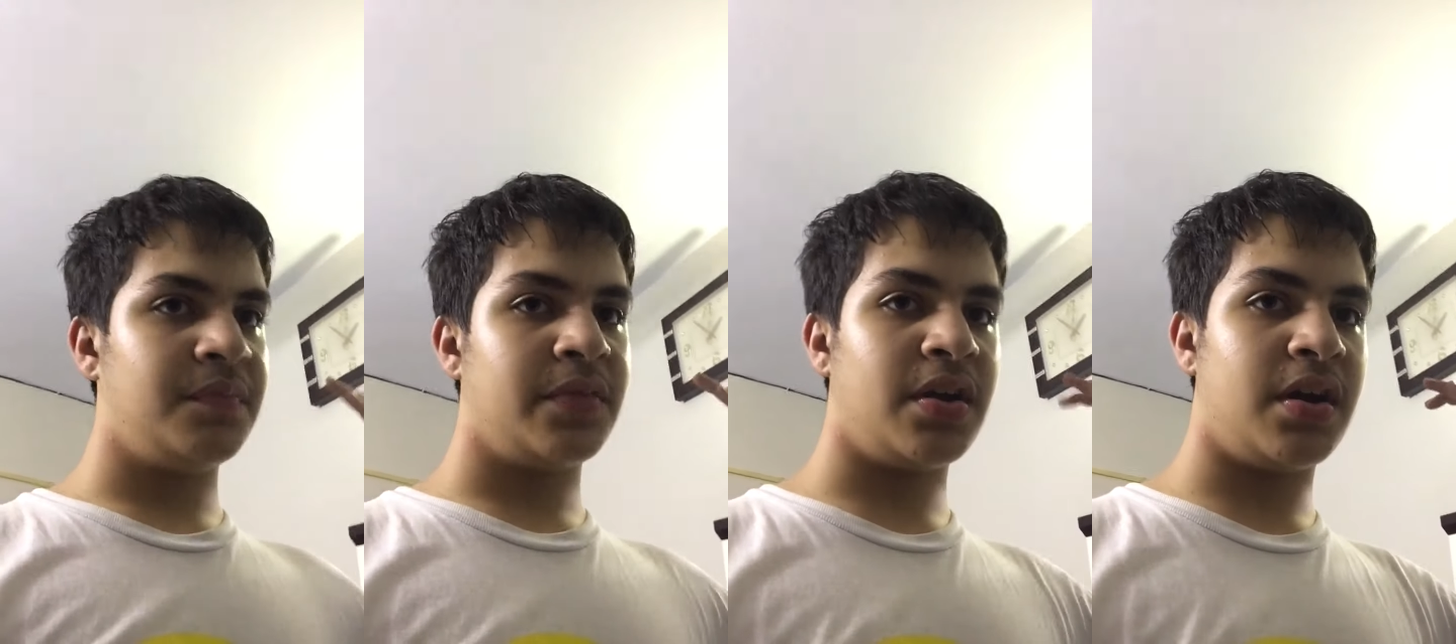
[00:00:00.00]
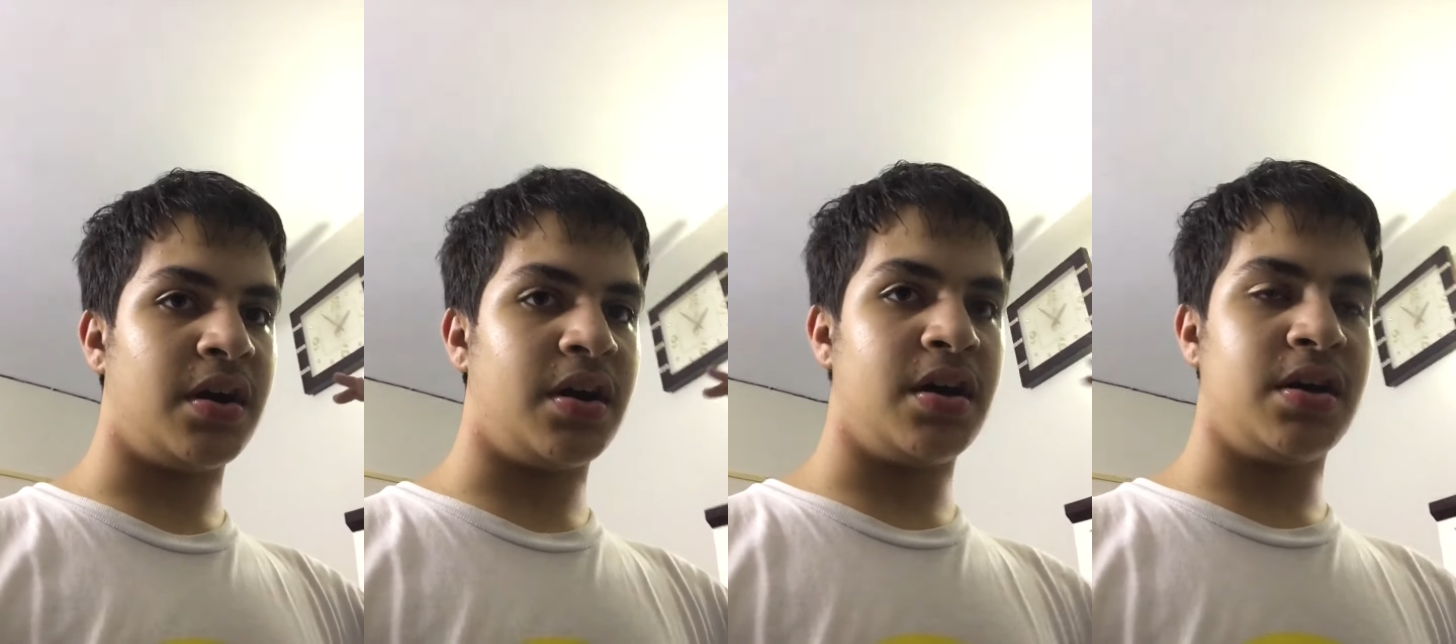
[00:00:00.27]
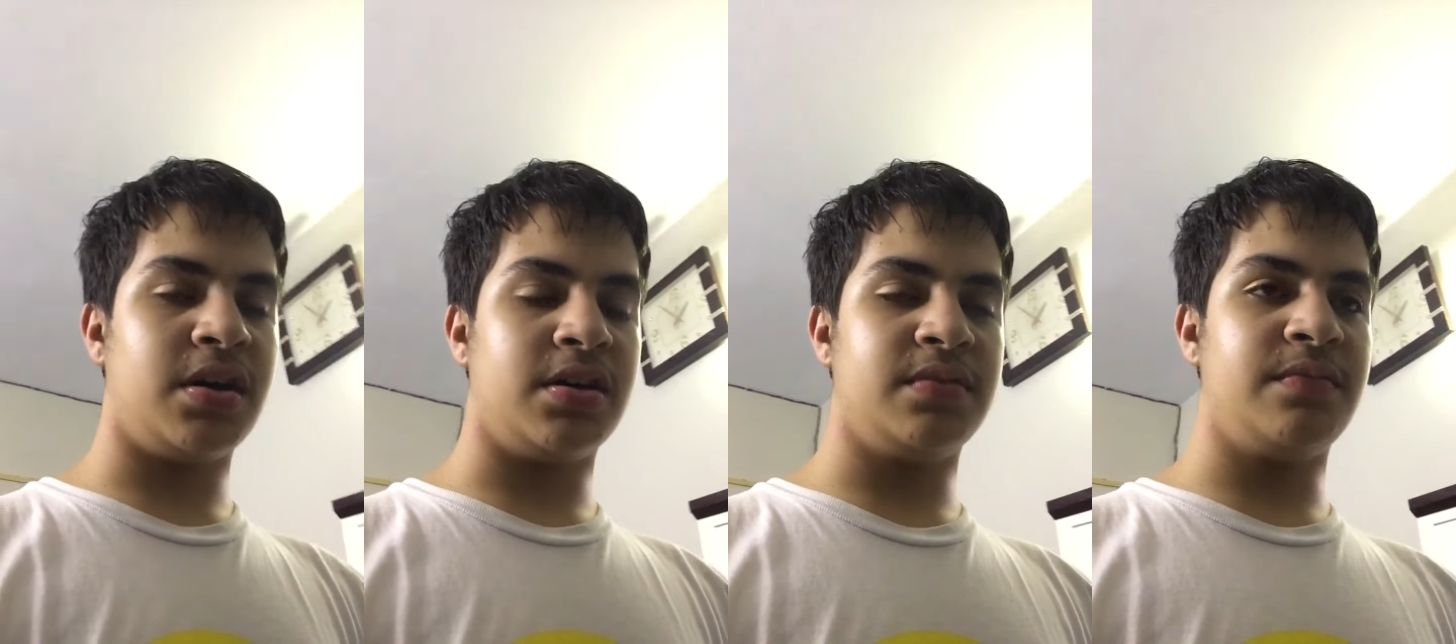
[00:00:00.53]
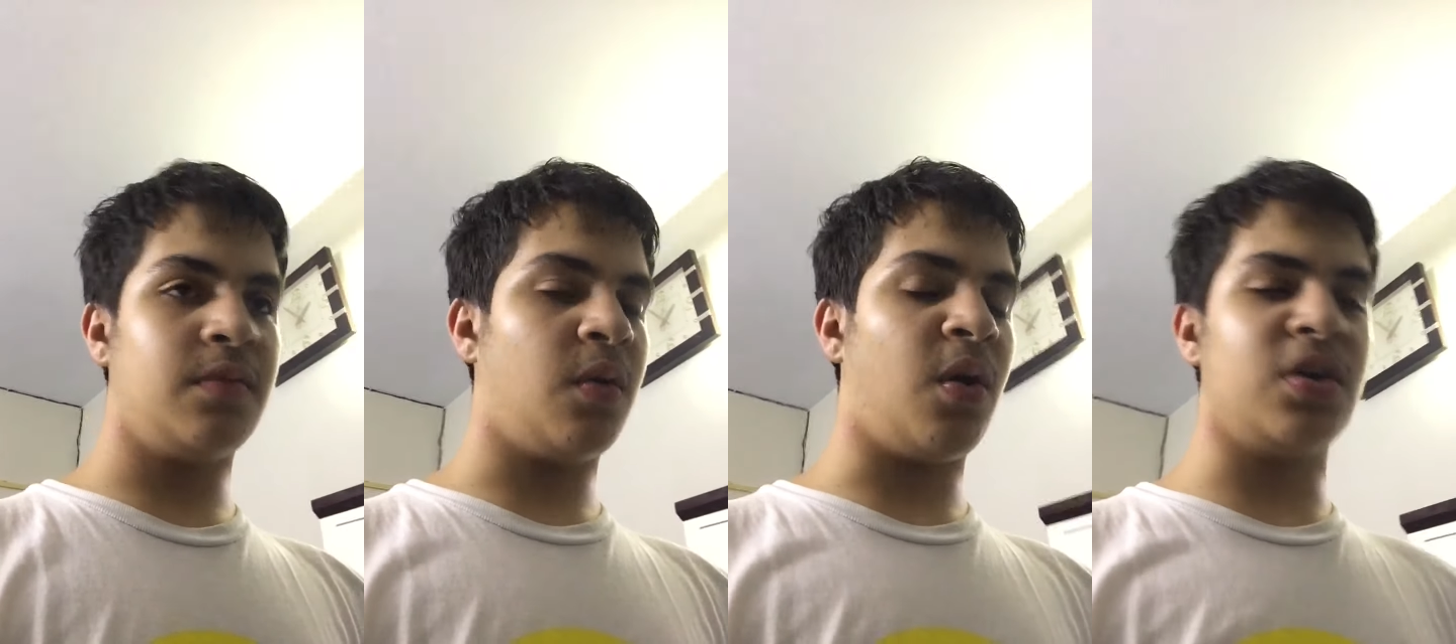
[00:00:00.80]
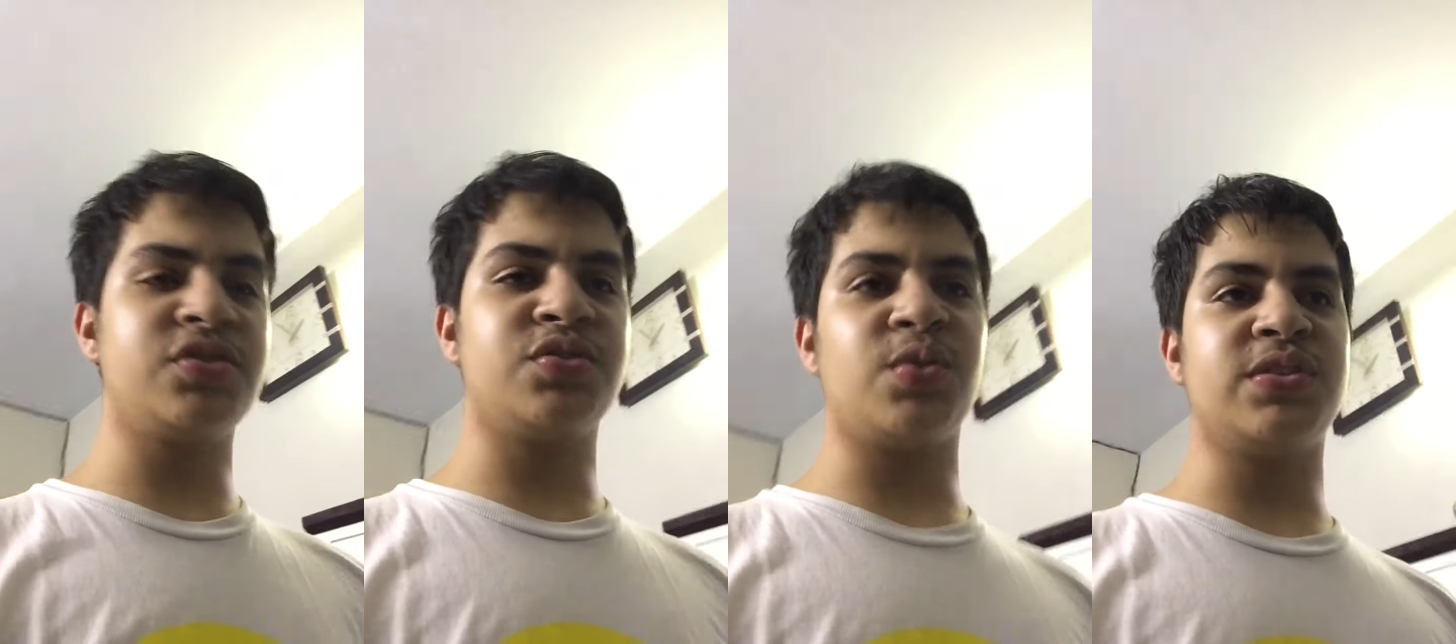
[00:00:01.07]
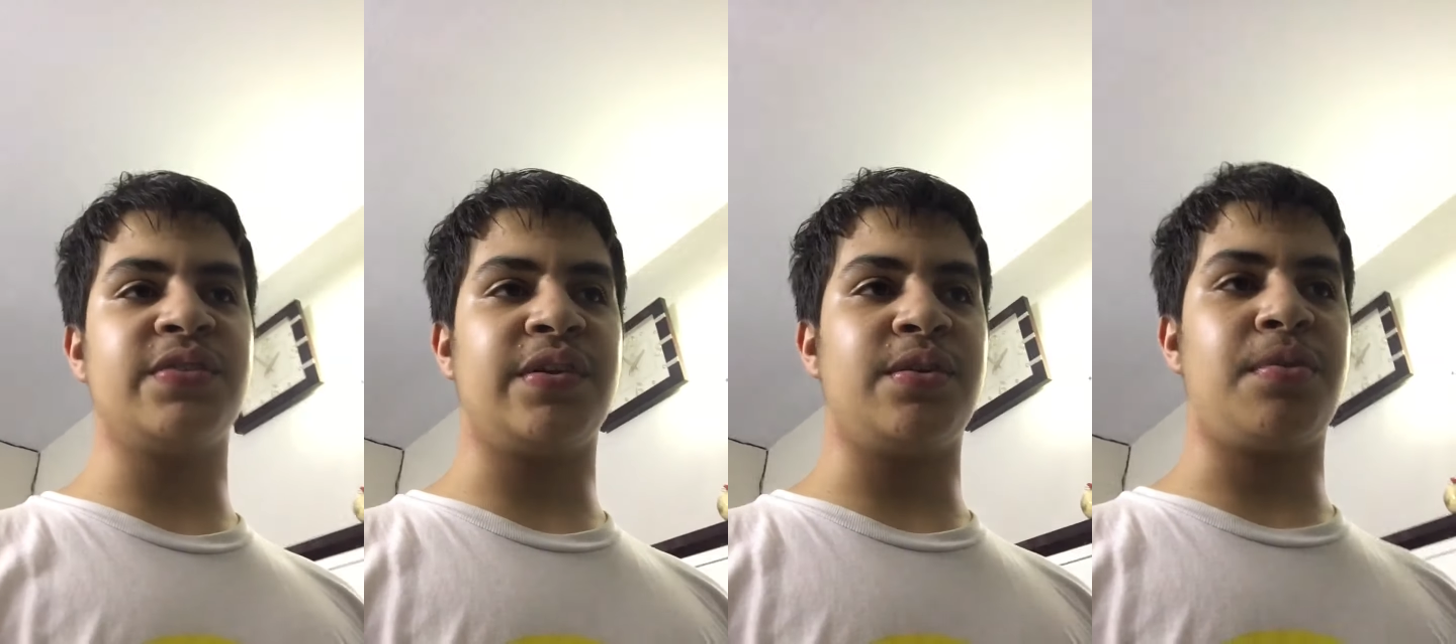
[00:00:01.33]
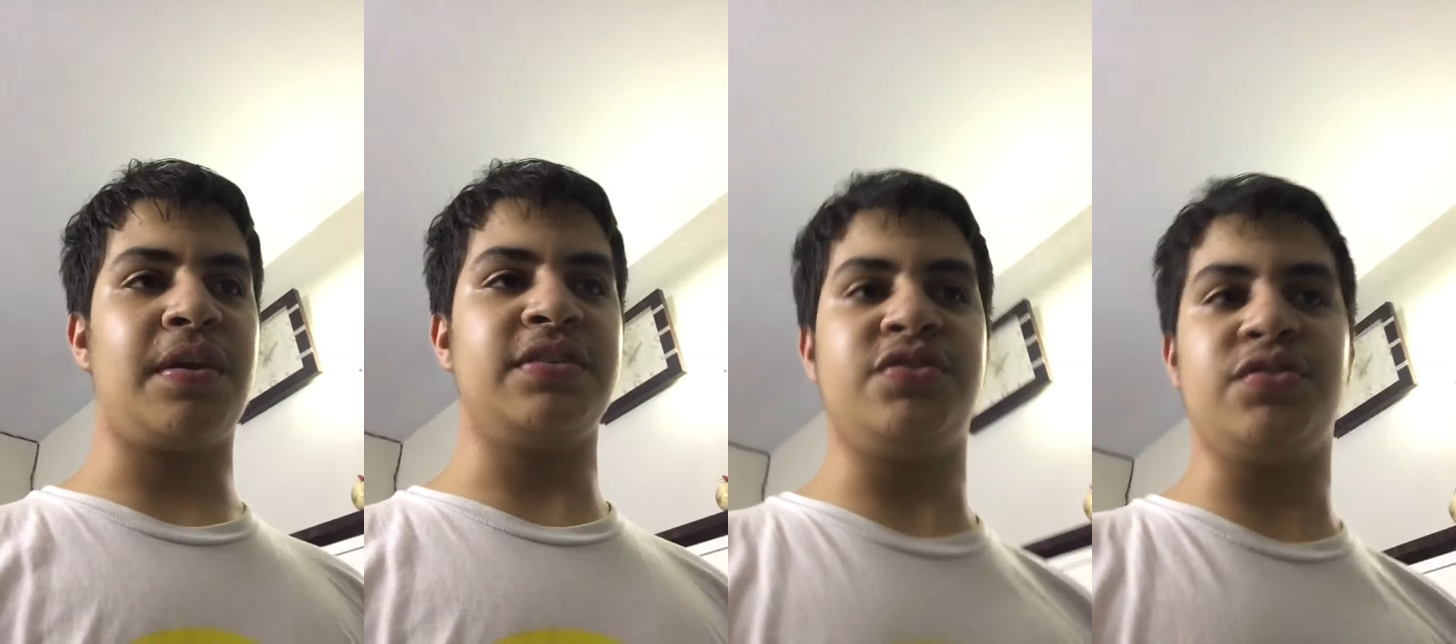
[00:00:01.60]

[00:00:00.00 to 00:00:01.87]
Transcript: all sorts of other things.